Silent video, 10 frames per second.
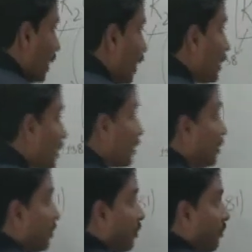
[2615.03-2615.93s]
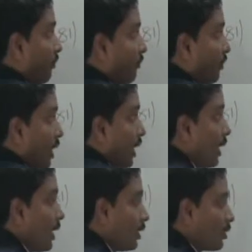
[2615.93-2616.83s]
plus
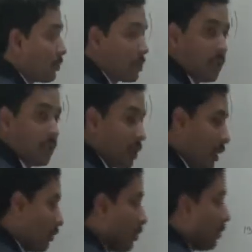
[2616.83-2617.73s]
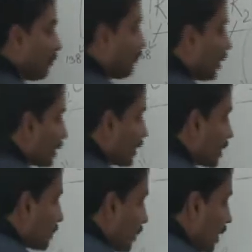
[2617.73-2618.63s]
Li2CO3 weight
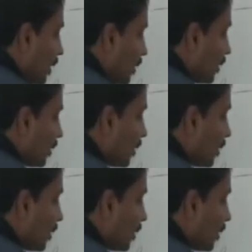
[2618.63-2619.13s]
is B,